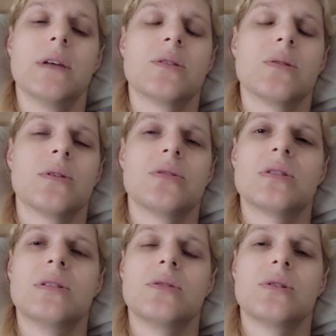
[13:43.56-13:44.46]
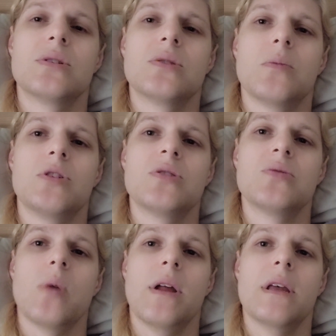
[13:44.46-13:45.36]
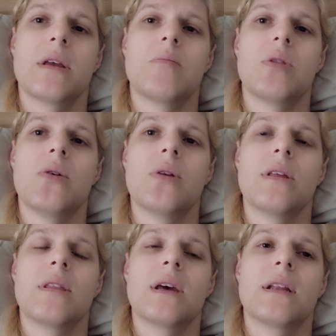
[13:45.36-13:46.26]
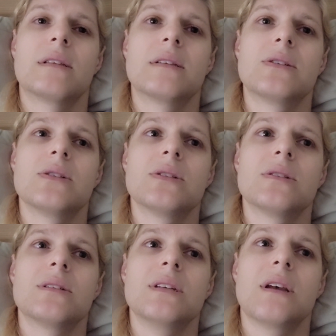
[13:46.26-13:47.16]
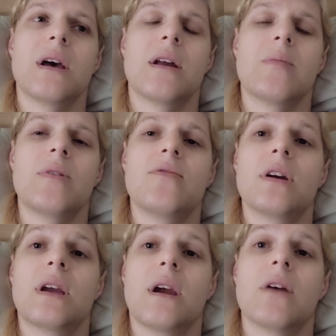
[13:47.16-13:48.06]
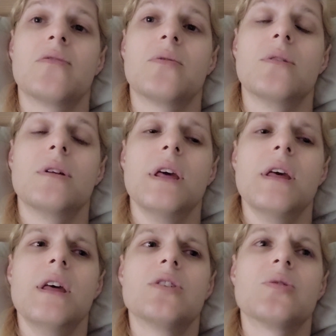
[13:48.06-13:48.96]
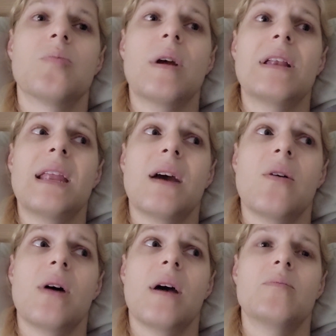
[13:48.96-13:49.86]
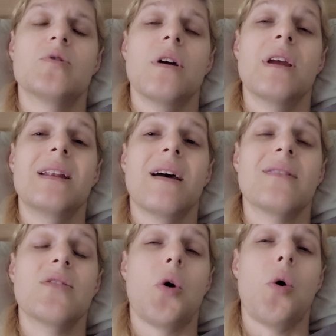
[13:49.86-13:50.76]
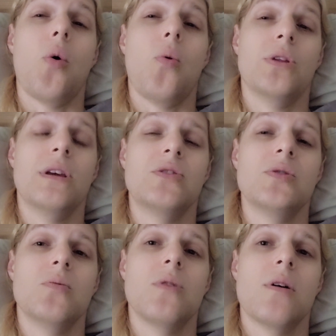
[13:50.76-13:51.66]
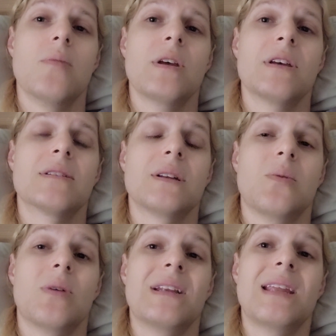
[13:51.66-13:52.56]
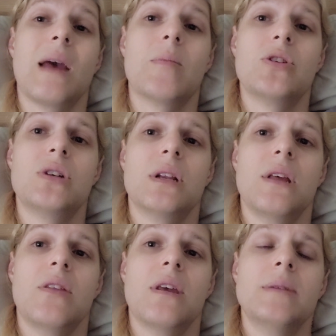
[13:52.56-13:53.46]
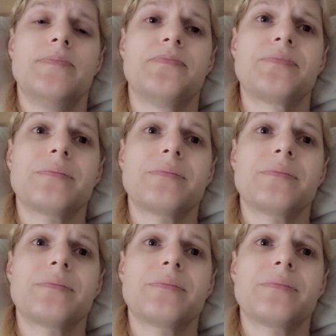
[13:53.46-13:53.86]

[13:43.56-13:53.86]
So there's still just so much swelling and bloating that it's just, you got to be very careful. So right now, I'm trying not to hold it too long because I don't want to damage anything,